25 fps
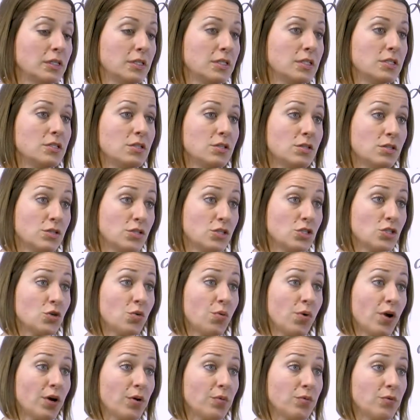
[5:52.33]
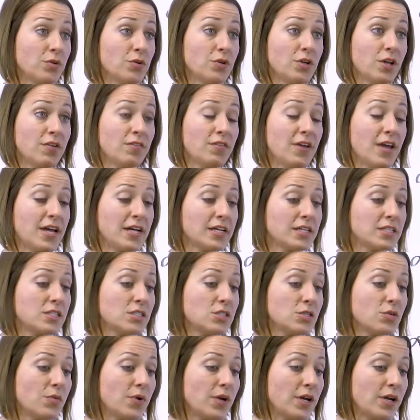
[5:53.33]
So the square root of x
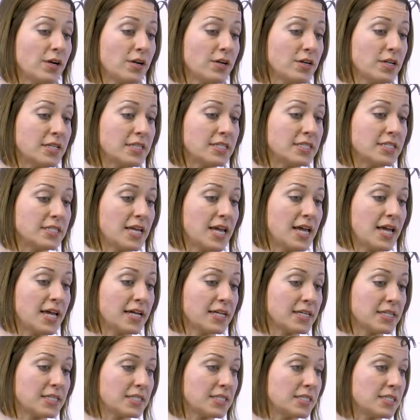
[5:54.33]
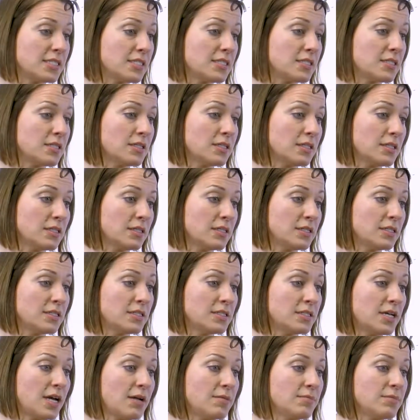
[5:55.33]
squared is x
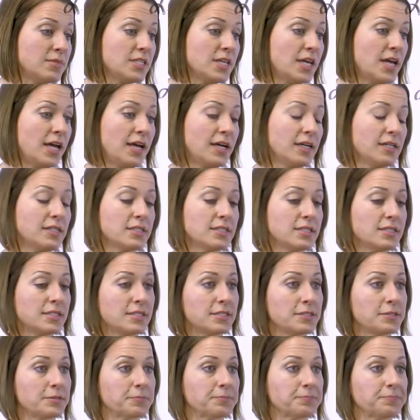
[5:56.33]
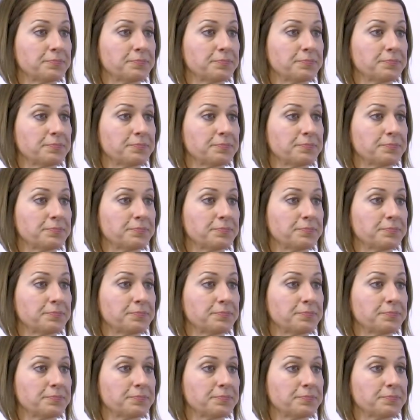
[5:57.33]
times x.